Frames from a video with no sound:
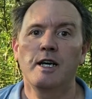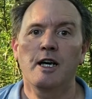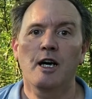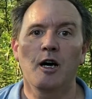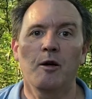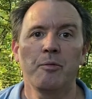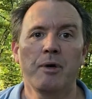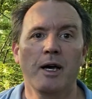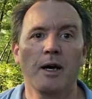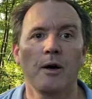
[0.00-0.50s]

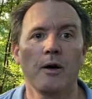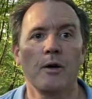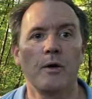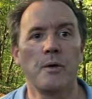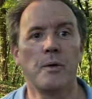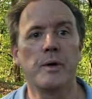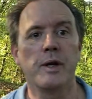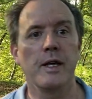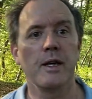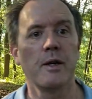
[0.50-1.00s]
about
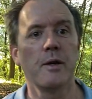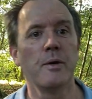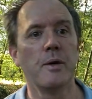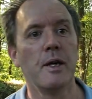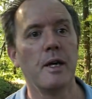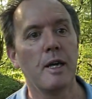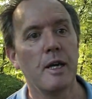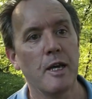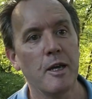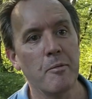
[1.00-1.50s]
audio
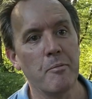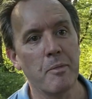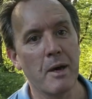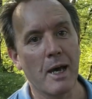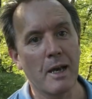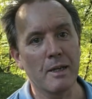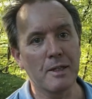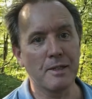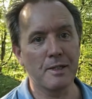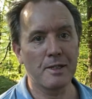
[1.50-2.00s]

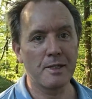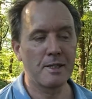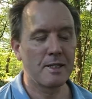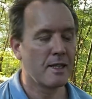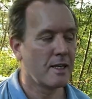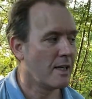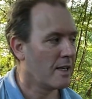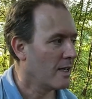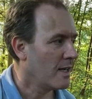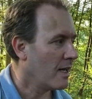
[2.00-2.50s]
imbalance,
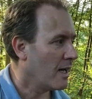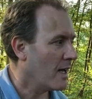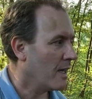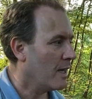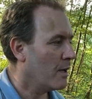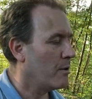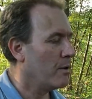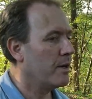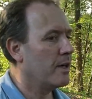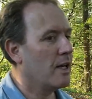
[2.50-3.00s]
and
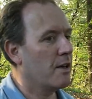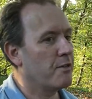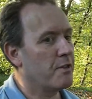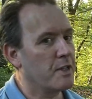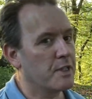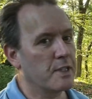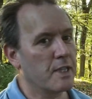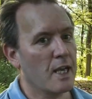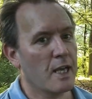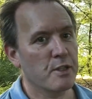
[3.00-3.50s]
I wouldn't have
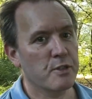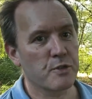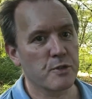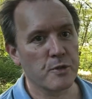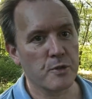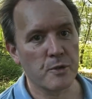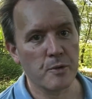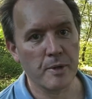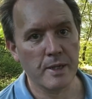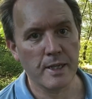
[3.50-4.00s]
this
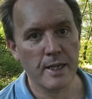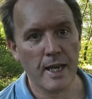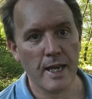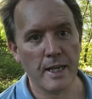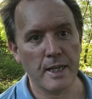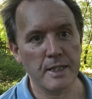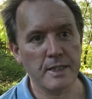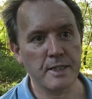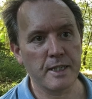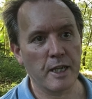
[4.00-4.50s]
hassle in
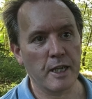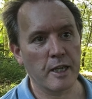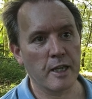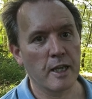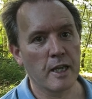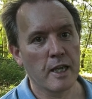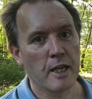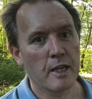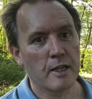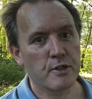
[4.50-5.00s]
editing,
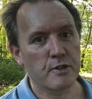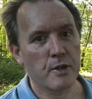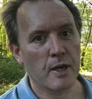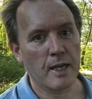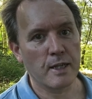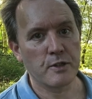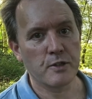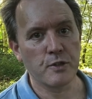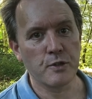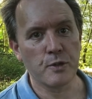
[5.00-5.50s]

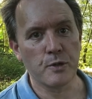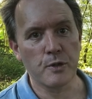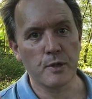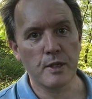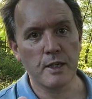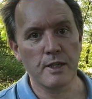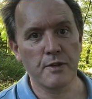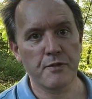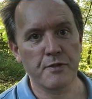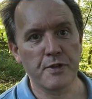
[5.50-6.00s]
trying to
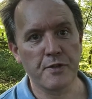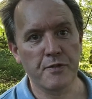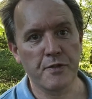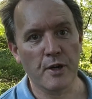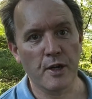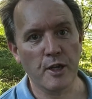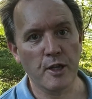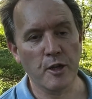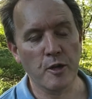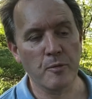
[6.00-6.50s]
lift the
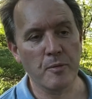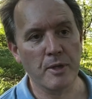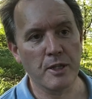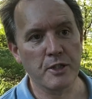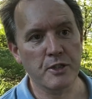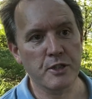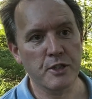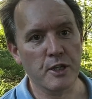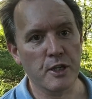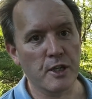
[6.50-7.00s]
volume in
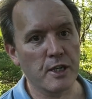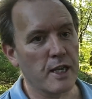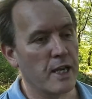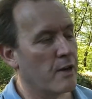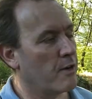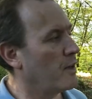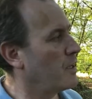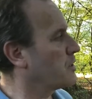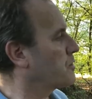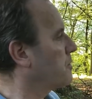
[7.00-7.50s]
certain
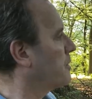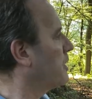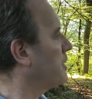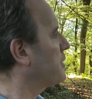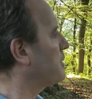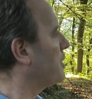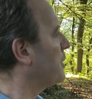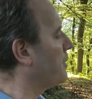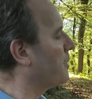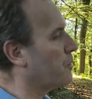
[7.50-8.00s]
areas where I
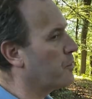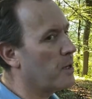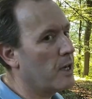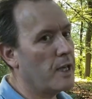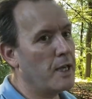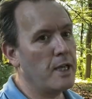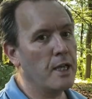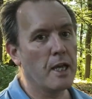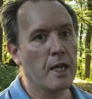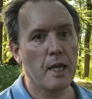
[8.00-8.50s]
turn
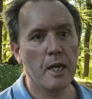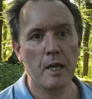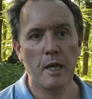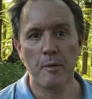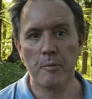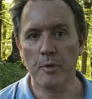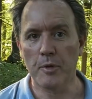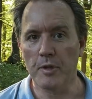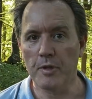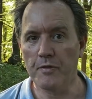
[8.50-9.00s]
away,
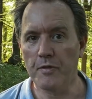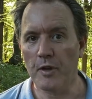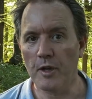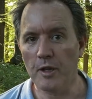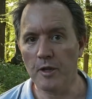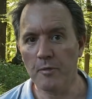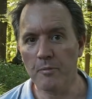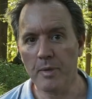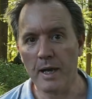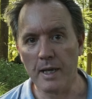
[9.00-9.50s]
put the
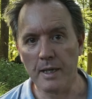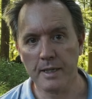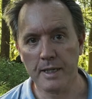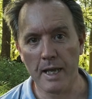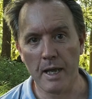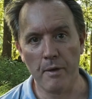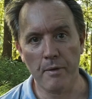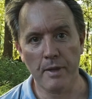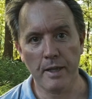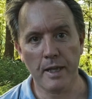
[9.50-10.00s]
volume back
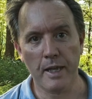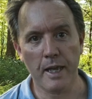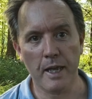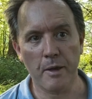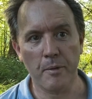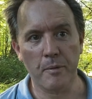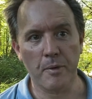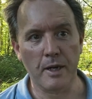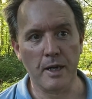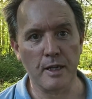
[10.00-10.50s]
down
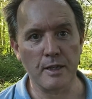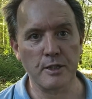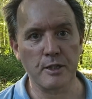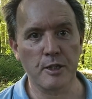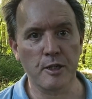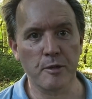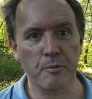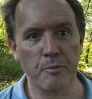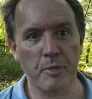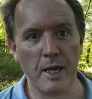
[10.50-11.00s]
again when I
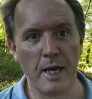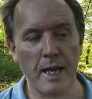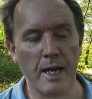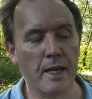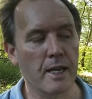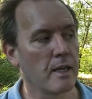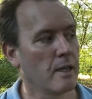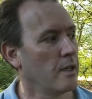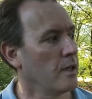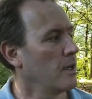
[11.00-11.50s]
turn
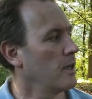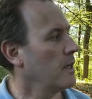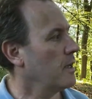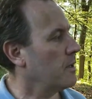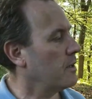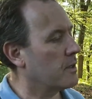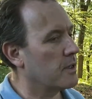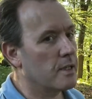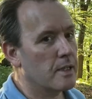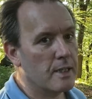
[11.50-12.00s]
back.
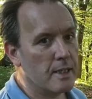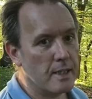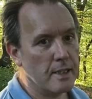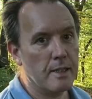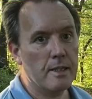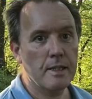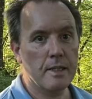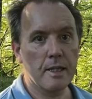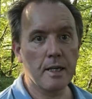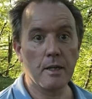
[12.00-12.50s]
Oh,
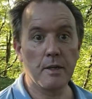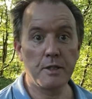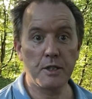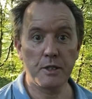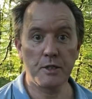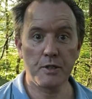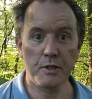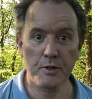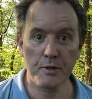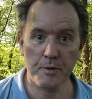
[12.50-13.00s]
you know,
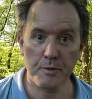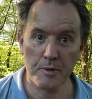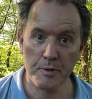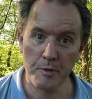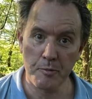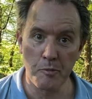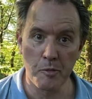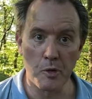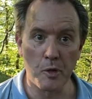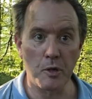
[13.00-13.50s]
just
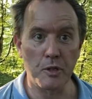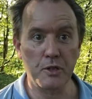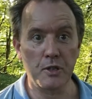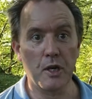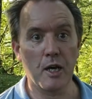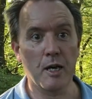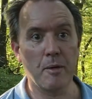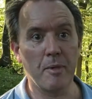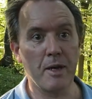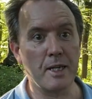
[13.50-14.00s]
more
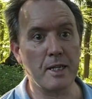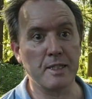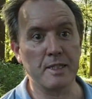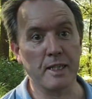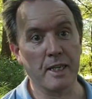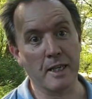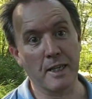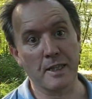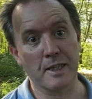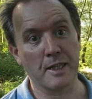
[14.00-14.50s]
time
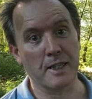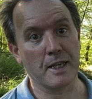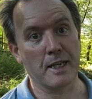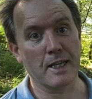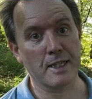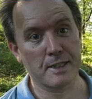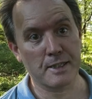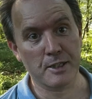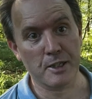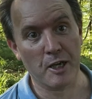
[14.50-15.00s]
editing, and the
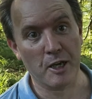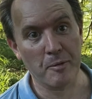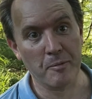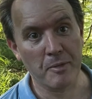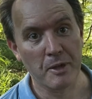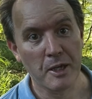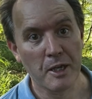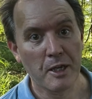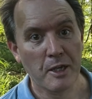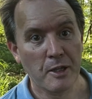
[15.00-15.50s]
less time
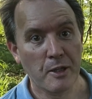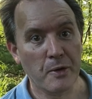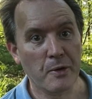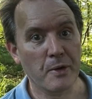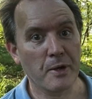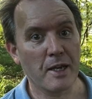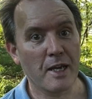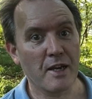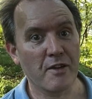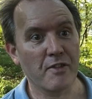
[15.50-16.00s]
you can
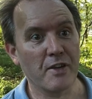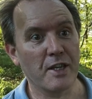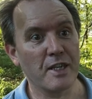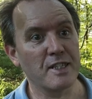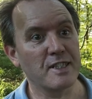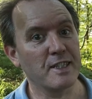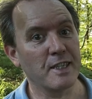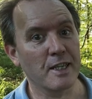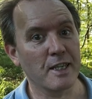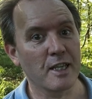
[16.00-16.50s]
have
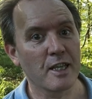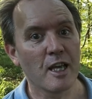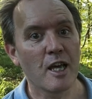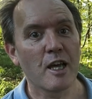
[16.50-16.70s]
editing,